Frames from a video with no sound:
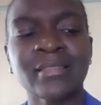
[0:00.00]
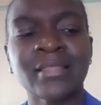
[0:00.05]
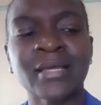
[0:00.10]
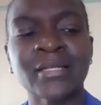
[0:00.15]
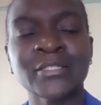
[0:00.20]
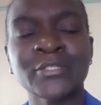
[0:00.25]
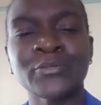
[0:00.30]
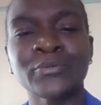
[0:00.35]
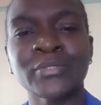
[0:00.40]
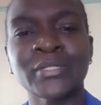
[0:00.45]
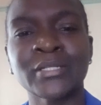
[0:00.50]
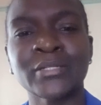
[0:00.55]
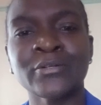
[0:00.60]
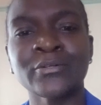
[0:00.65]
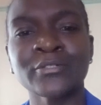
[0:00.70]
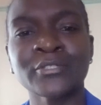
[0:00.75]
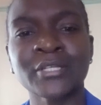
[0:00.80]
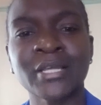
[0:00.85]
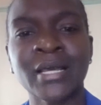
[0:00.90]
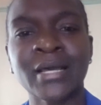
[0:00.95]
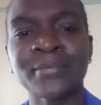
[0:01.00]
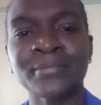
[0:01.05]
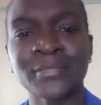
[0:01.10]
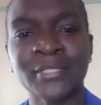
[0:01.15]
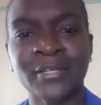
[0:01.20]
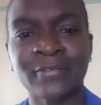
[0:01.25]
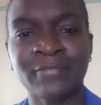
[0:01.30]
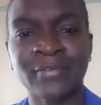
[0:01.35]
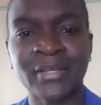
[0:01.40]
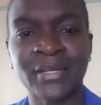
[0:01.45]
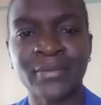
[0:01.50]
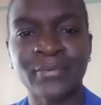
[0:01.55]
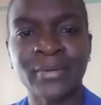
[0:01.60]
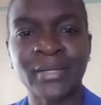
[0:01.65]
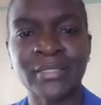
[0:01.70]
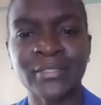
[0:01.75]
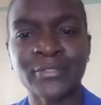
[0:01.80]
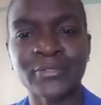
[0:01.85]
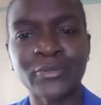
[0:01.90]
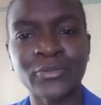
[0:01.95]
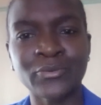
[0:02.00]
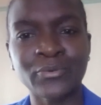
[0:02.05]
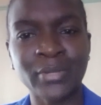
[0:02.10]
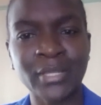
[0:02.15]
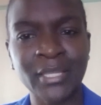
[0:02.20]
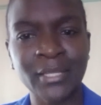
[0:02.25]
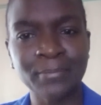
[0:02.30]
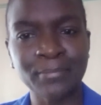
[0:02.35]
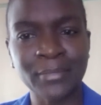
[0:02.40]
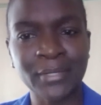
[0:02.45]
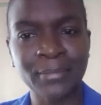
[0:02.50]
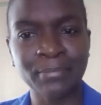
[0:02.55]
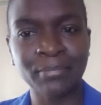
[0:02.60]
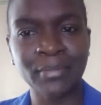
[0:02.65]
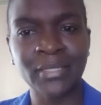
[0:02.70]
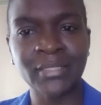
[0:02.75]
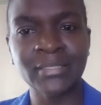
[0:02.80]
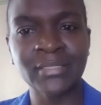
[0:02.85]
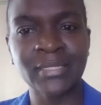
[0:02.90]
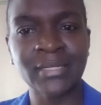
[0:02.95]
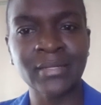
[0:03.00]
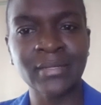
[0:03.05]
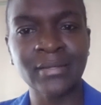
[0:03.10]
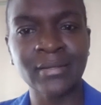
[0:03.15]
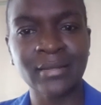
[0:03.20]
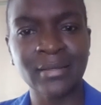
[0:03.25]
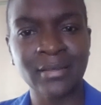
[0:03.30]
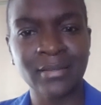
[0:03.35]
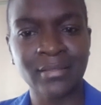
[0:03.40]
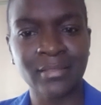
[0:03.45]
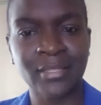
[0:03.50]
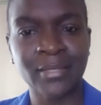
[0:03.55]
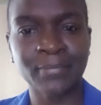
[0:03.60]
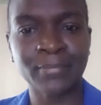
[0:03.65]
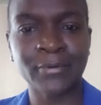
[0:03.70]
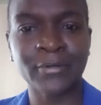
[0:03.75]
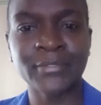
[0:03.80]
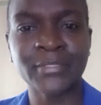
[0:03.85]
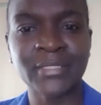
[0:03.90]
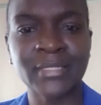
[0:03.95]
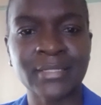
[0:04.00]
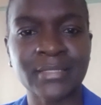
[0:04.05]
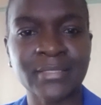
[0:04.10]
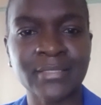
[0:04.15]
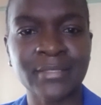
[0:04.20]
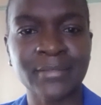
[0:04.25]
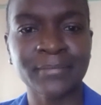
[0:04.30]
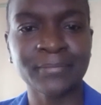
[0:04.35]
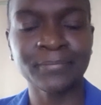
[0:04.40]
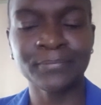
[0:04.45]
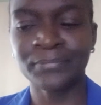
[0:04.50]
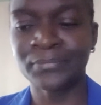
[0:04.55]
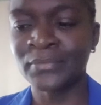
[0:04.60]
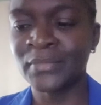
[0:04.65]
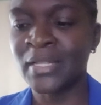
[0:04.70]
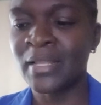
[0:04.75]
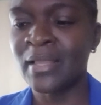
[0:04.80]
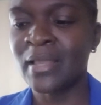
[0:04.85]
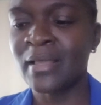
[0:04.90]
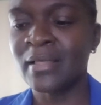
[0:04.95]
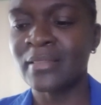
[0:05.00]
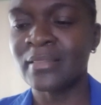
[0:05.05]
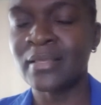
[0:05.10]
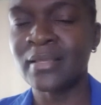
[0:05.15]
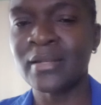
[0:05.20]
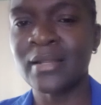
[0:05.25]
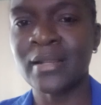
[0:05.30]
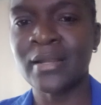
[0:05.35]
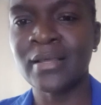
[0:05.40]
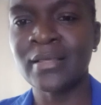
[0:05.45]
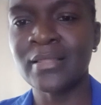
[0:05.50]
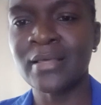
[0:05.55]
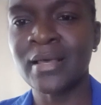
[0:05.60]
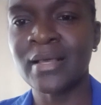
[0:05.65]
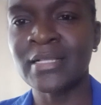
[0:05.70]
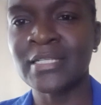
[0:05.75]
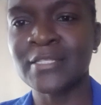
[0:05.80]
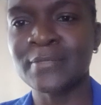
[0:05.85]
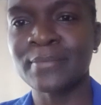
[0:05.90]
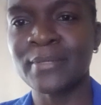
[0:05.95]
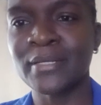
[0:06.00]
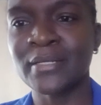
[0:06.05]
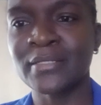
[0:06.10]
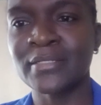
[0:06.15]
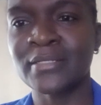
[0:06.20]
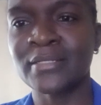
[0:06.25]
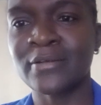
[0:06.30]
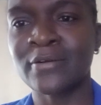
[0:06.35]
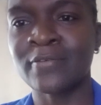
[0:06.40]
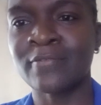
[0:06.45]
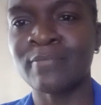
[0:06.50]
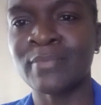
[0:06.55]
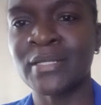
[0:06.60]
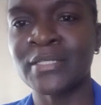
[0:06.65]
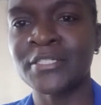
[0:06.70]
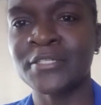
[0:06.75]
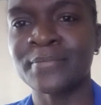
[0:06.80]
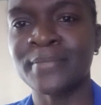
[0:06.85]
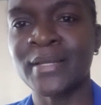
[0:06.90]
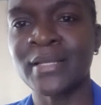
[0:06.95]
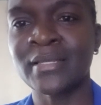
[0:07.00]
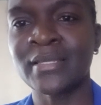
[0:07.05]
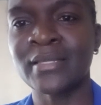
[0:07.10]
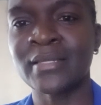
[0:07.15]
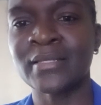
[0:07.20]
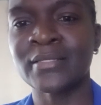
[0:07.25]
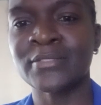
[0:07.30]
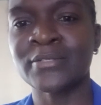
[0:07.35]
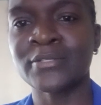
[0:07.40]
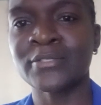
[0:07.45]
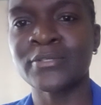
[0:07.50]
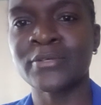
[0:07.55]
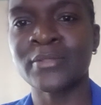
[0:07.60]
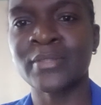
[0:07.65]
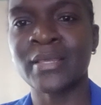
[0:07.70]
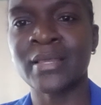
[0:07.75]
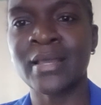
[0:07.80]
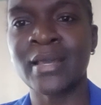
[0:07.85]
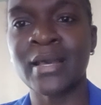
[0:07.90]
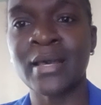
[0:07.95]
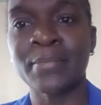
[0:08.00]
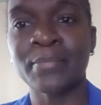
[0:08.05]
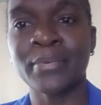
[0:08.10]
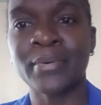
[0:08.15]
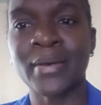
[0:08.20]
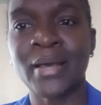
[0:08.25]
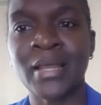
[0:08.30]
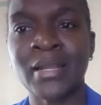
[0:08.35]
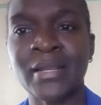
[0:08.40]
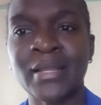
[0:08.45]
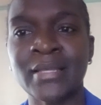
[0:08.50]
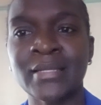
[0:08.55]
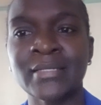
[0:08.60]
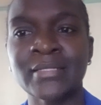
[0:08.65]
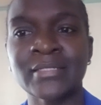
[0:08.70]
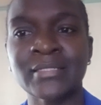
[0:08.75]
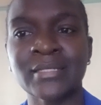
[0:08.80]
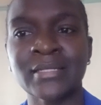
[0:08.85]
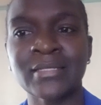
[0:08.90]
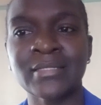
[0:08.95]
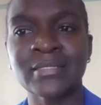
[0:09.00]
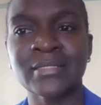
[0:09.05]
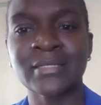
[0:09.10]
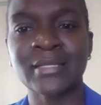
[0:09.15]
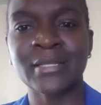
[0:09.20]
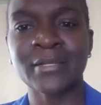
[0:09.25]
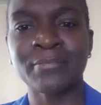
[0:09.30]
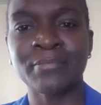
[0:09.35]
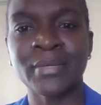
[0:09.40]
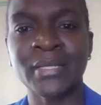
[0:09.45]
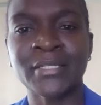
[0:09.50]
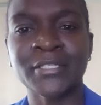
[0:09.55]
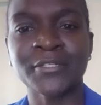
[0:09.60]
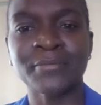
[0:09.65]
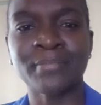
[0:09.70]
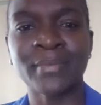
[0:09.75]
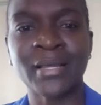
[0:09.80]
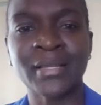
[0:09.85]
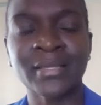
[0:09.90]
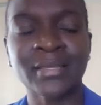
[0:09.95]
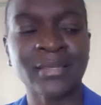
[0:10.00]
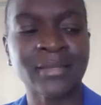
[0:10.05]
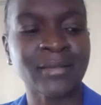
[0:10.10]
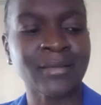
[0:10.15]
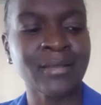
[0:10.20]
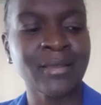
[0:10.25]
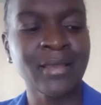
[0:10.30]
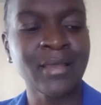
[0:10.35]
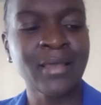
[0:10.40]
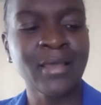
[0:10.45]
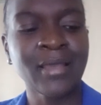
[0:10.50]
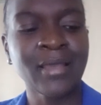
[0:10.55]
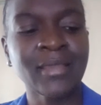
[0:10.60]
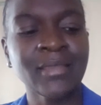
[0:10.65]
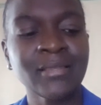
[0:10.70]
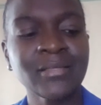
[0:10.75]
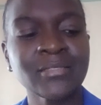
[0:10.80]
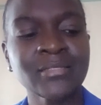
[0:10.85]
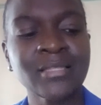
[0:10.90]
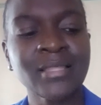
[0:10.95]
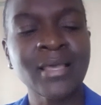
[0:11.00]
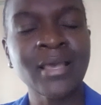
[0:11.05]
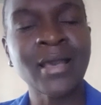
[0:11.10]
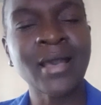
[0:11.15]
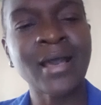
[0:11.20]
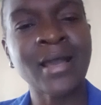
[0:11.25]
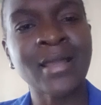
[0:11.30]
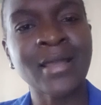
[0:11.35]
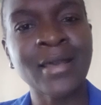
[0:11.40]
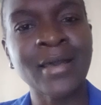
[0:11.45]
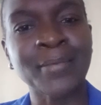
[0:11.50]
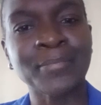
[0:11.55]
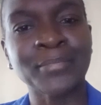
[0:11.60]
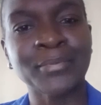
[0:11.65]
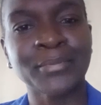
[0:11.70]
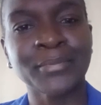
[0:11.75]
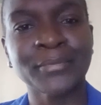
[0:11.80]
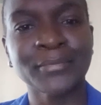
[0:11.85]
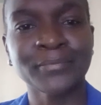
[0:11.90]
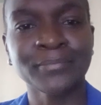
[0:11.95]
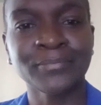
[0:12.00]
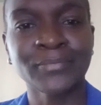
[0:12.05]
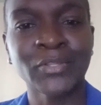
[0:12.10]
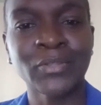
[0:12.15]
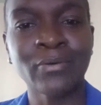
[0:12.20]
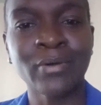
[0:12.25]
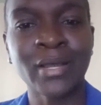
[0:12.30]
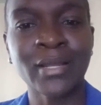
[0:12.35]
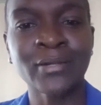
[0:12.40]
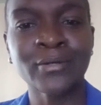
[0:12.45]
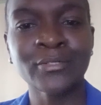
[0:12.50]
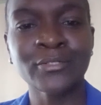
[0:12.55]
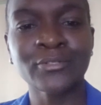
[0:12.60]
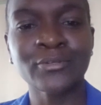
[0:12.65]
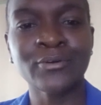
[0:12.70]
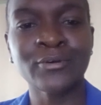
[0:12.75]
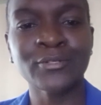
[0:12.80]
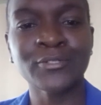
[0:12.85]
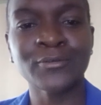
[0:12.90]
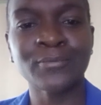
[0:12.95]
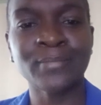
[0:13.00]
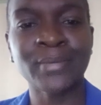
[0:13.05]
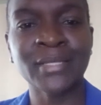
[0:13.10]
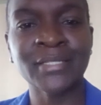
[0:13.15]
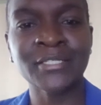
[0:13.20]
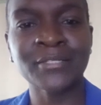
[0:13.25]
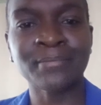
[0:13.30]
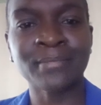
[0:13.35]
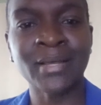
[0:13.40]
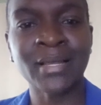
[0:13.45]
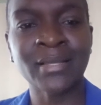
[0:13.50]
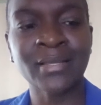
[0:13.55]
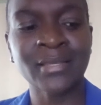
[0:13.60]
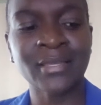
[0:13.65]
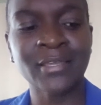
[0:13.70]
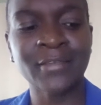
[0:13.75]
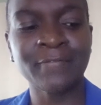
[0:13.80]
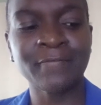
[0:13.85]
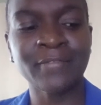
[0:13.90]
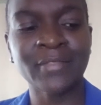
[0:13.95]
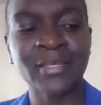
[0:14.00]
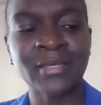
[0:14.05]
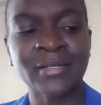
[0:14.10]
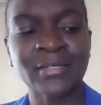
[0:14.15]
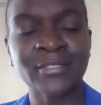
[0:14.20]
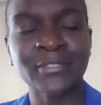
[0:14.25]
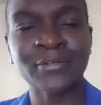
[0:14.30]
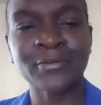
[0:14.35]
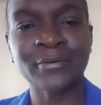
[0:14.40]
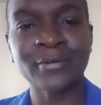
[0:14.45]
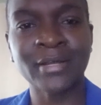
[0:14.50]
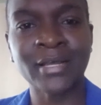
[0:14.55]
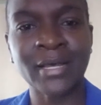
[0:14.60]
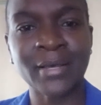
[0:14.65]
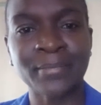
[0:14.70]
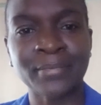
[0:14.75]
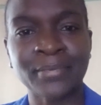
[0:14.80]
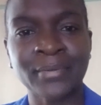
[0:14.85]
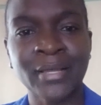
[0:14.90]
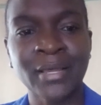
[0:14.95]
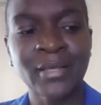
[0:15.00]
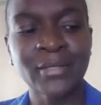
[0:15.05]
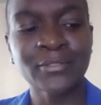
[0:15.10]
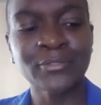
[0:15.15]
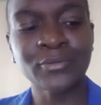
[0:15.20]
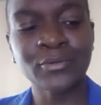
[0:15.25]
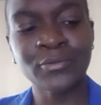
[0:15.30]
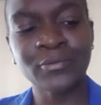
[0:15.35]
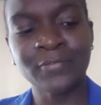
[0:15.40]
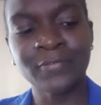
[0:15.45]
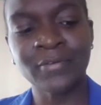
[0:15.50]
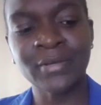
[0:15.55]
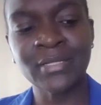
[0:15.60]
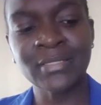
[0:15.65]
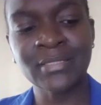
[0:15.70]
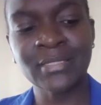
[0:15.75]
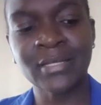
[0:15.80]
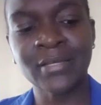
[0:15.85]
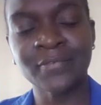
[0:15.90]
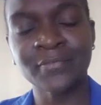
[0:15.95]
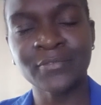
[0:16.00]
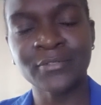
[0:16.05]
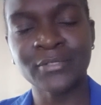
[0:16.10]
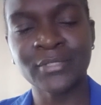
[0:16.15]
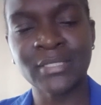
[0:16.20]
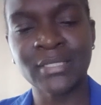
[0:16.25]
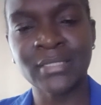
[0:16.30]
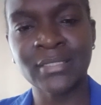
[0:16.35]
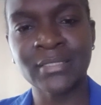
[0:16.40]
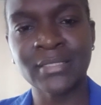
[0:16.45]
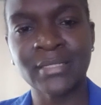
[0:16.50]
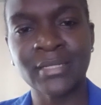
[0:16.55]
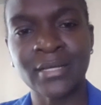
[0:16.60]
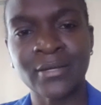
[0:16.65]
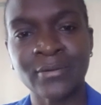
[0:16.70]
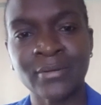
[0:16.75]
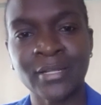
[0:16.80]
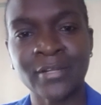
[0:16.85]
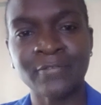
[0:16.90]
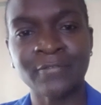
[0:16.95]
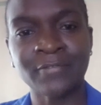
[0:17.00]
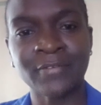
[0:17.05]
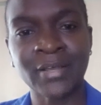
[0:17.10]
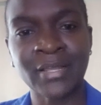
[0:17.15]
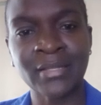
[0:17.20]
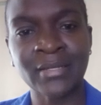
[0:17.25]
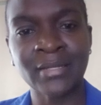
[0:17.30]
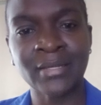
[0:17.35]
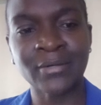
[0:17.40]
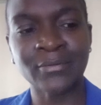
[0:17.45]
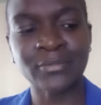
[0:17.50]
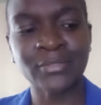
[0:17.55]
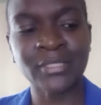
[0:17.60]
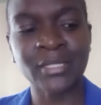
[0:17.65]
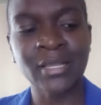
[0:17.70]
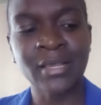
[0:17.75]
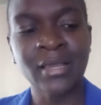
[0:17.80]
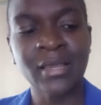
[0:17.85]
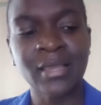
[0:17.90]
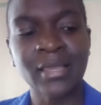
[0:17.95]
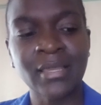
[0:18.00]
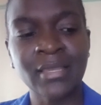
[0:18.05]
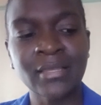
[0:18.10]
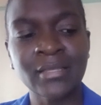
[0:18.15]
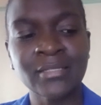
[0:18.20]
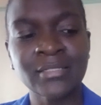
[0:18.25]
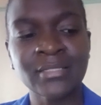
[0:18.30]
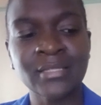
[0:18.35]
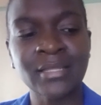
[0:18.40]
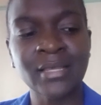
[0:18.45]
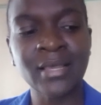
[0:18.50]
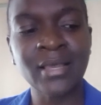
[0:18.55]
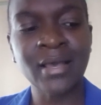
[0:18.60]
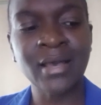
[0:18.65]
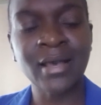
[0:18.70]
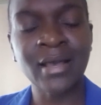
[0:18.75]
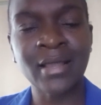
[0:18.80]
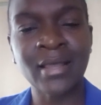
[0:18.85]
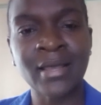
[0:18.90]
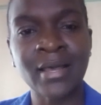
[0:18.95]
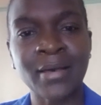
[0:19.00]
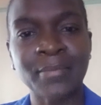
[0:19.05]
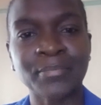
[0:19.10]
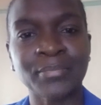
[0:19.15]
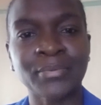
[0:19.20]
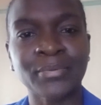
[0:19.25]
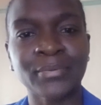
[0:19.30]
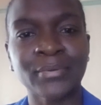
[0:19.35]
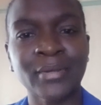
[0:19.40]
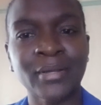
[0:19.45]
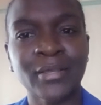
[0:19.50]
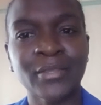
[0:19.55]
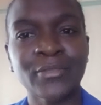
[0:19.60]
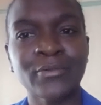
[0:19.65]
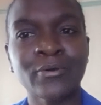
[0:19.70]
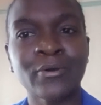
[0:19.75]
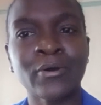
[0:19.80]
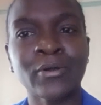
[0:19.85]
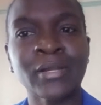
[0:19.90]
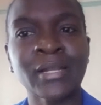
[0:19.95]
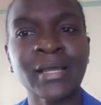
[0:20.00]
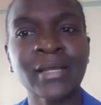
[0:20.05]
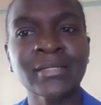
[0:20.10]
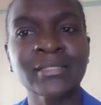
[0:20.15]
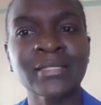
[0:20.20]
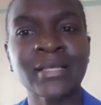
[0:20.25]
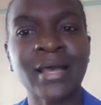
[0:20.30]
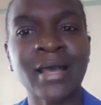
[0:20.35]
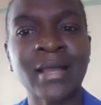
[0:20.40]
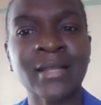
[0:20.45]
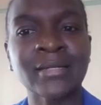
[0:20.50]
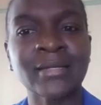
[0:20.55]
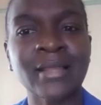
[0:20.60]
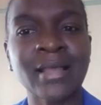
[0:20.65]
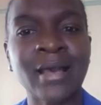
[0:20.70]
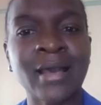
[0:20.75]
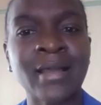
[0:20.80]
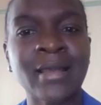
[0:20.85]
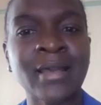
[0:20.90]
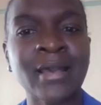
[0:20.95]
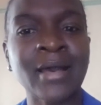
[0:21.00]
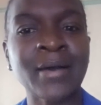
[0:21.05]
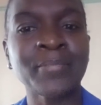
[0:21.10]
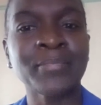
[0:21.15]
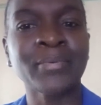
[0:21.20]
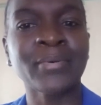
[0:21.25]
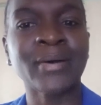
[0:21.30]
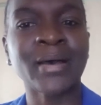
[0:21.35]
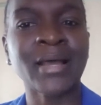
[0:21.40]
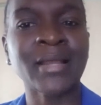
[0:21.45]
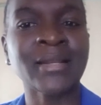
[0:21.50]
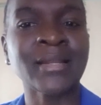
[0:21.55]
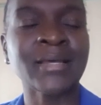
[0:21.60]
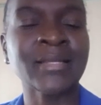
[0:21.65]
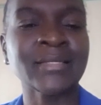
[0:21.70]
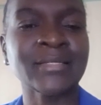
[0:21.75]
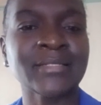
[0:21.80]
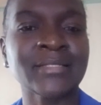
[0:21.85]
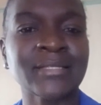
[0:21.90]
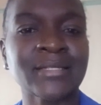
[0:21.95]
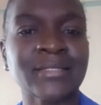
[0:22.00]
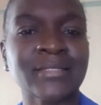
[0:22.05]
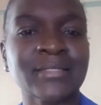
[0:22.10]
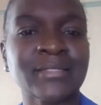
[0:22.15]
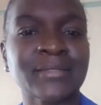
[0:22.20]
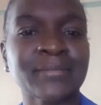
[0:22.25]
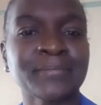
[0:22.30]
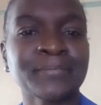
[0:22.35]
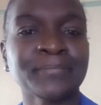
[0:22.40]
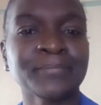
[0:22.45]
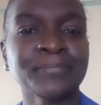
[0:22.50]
that you did not capture very well. So you keep repeating the process. Then another aspect of benchmarking is also the gap analysis in benchmarking. Is there a gap? You cannot go to benchmark if there is no gap. So you first have to sit down and find out, is there a gap? You conduct a gap analysis.